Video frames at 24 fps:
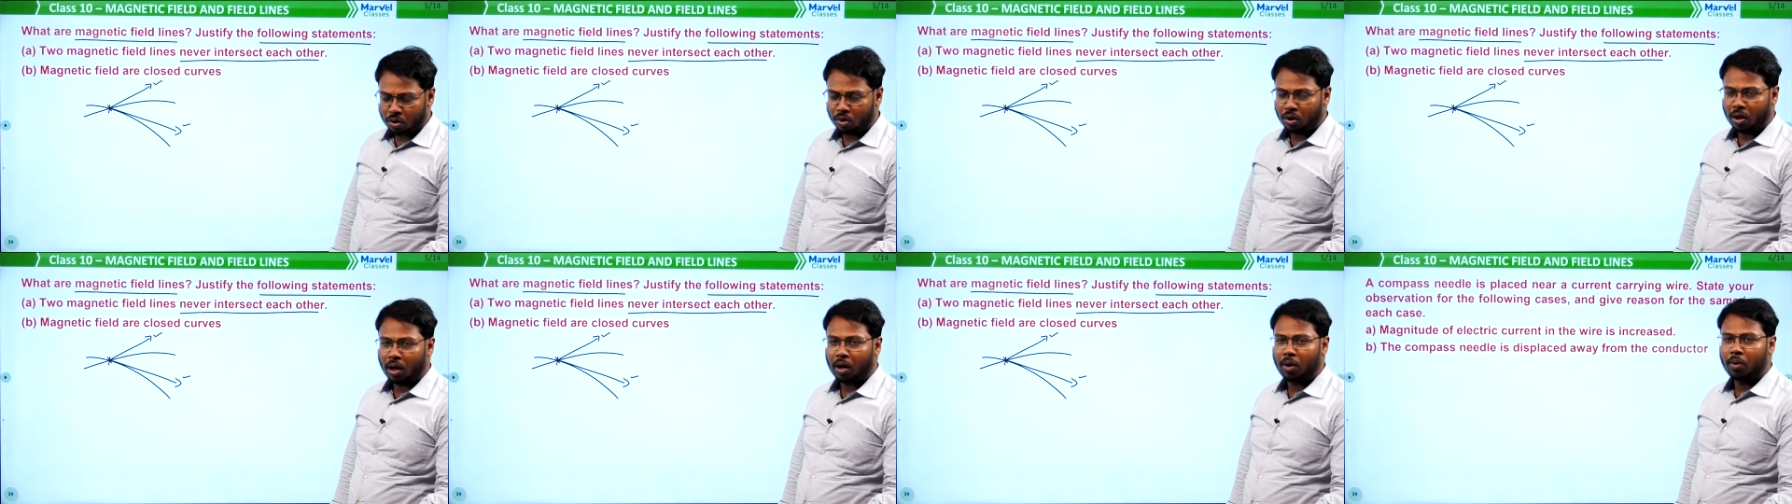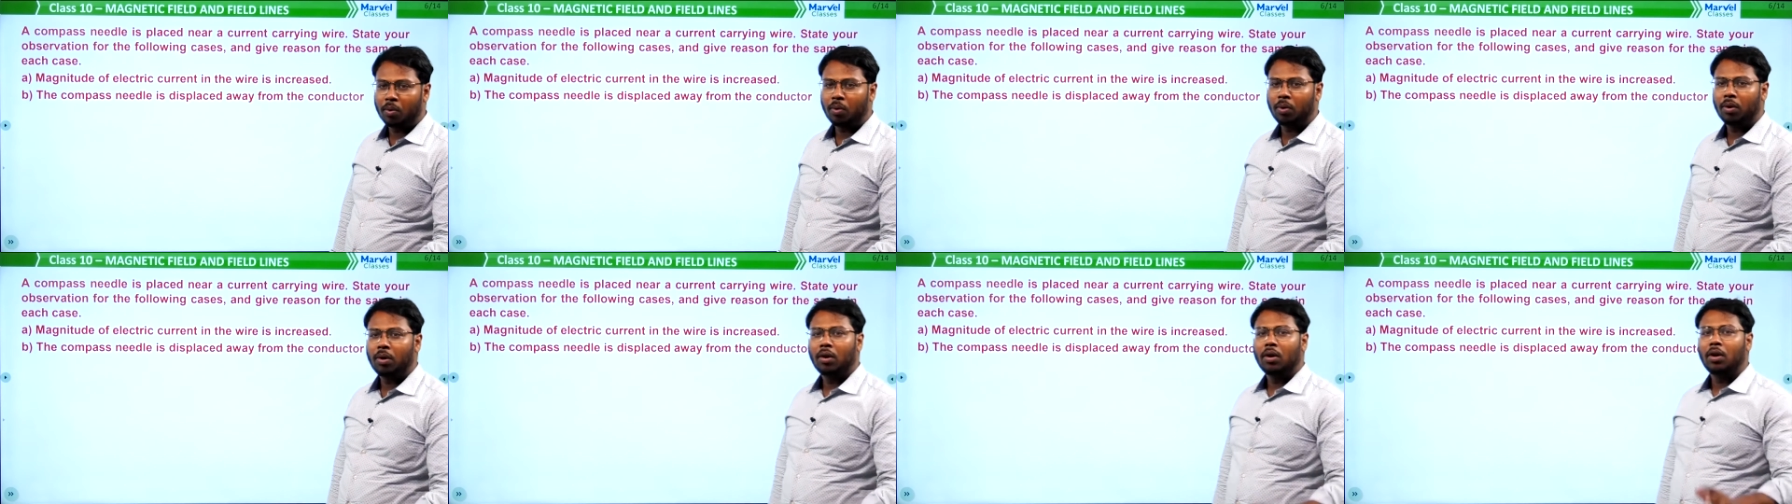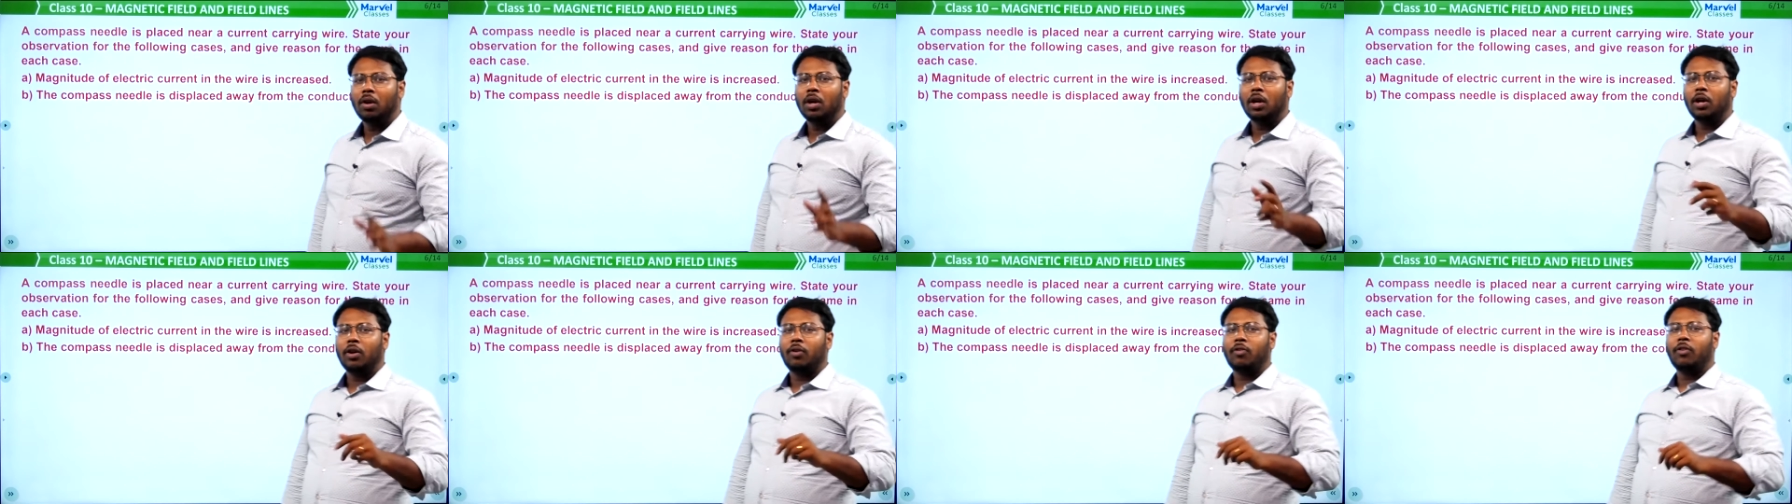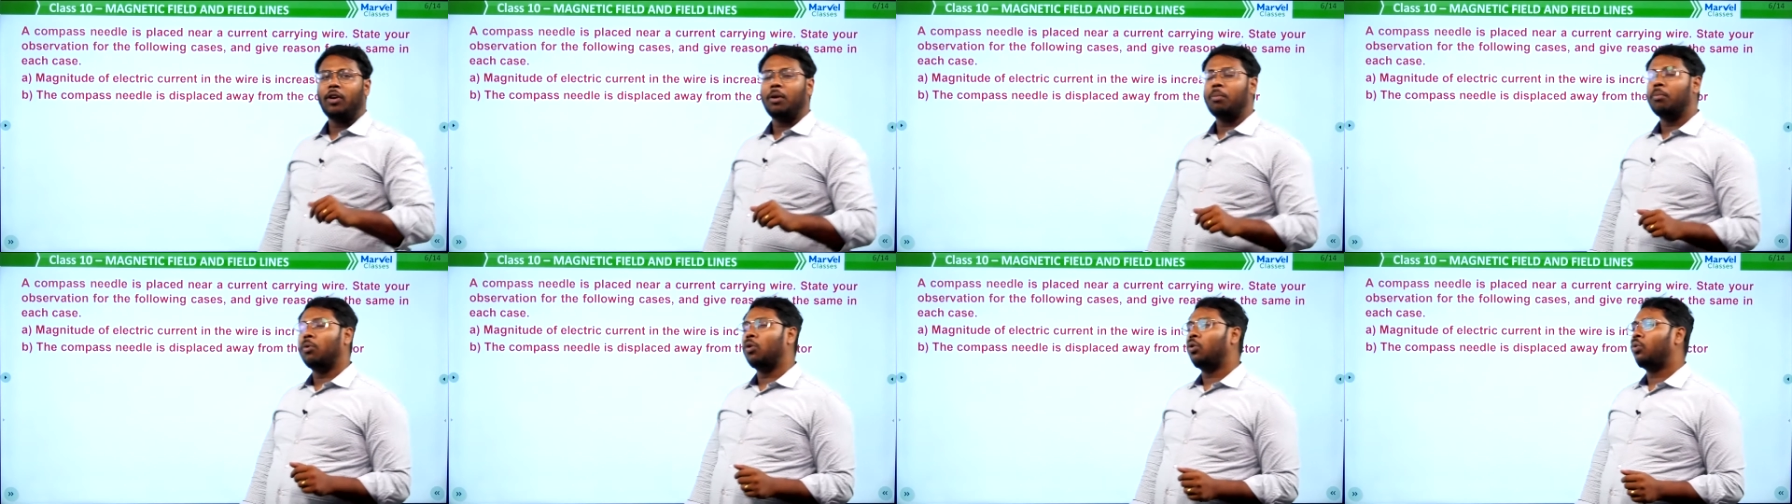now
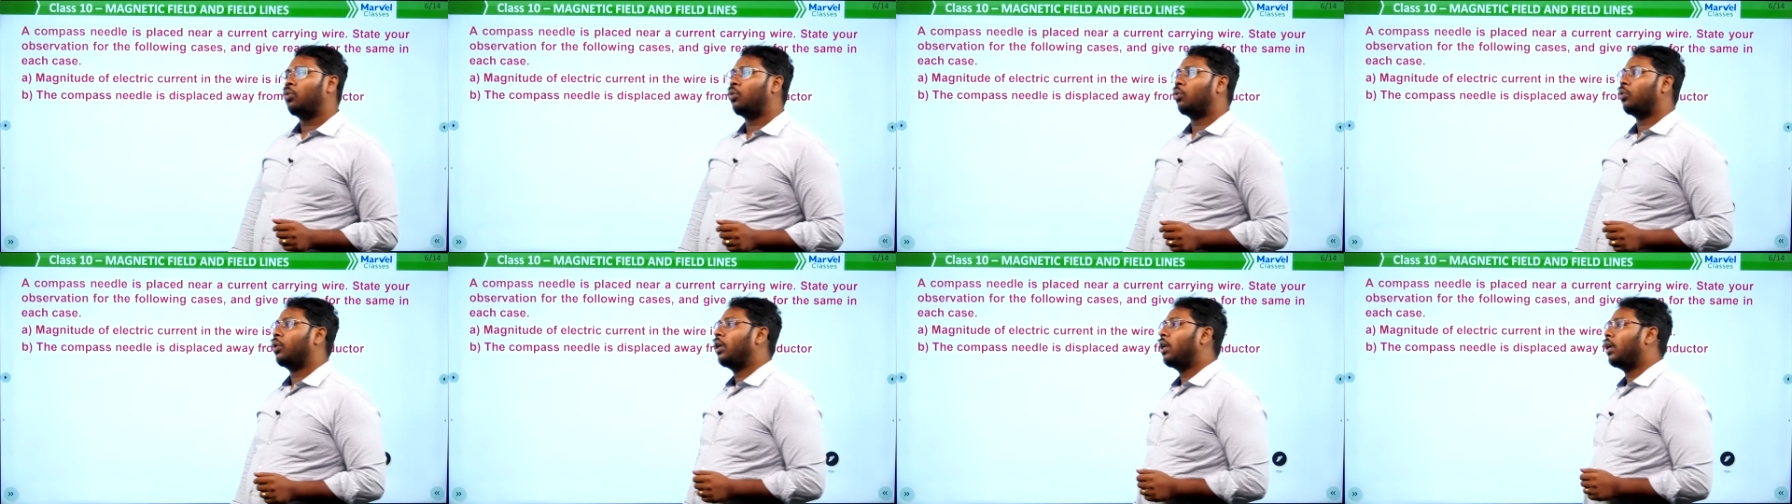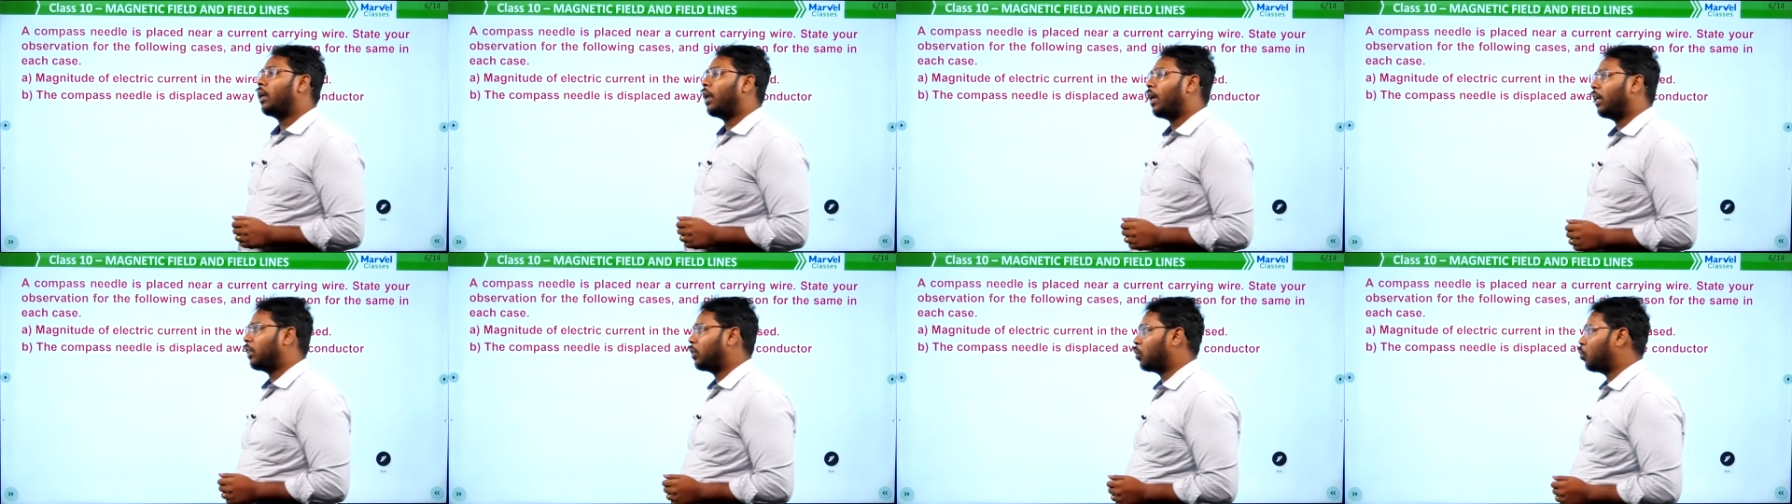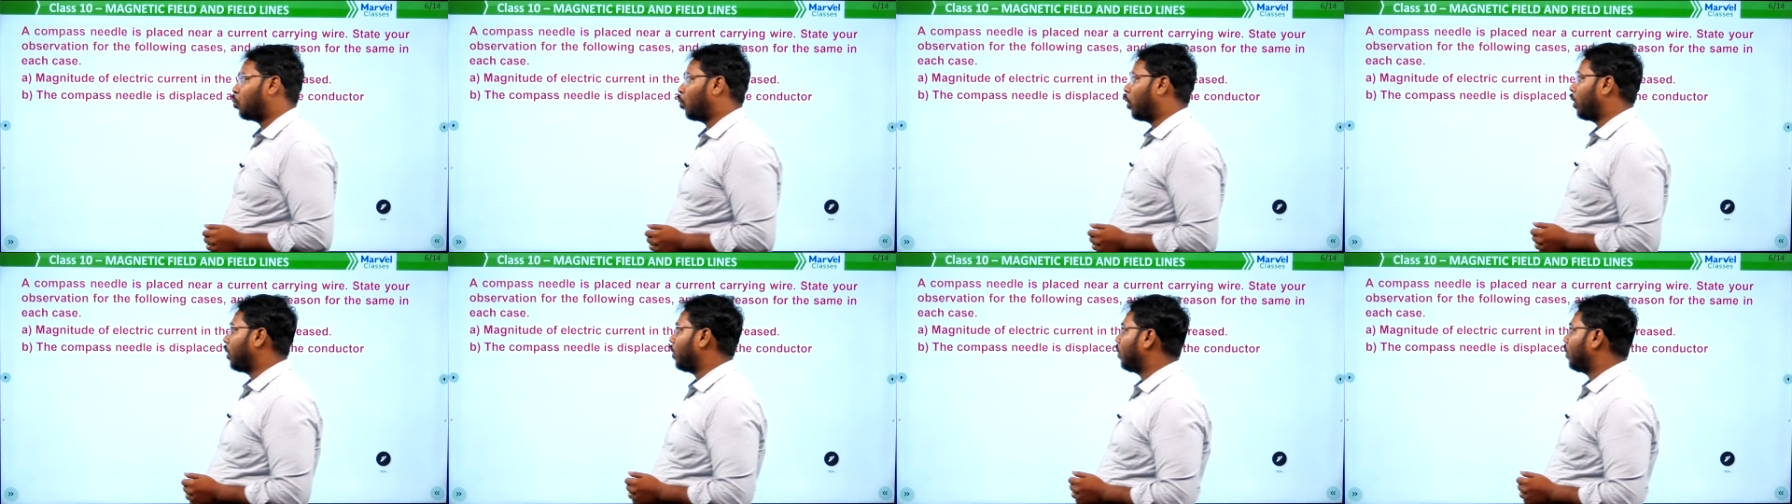we move to the next one.